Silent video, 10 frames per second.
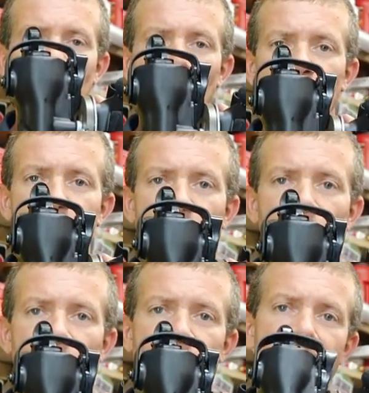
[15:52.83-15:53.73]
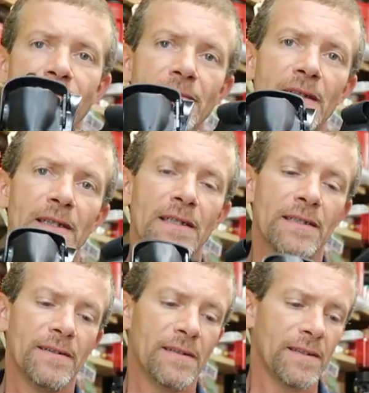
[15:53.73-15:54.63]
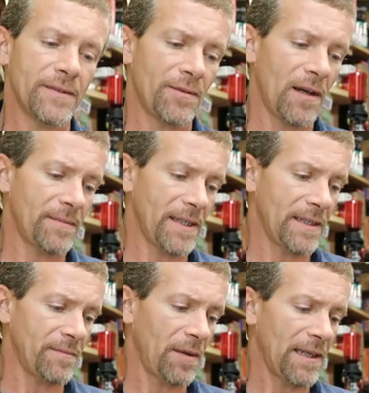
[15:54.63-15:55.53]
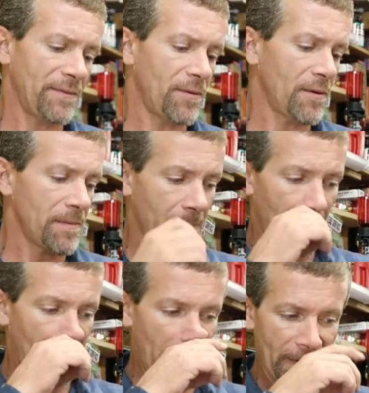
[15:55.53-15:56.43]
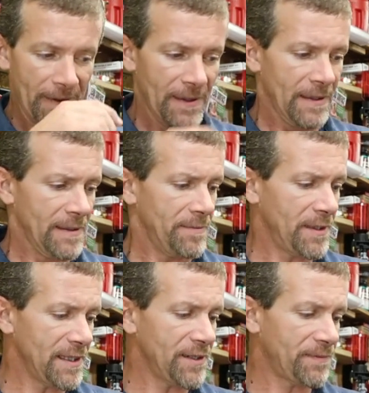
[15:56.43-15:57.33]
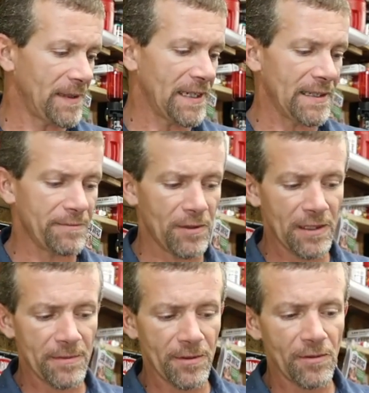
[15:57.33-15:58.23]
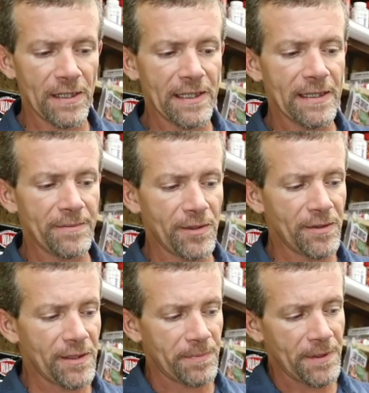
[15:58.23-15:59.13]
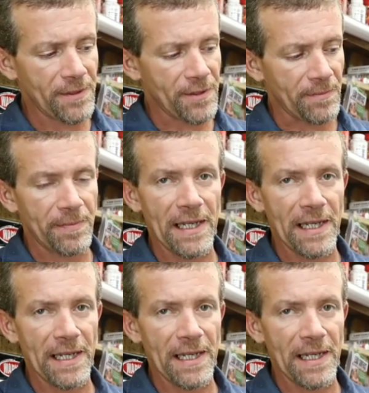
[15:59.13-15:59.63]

of the Blackhawk Uh, drop down platform. But it's fine, and what I'm going to wind up doing is putting some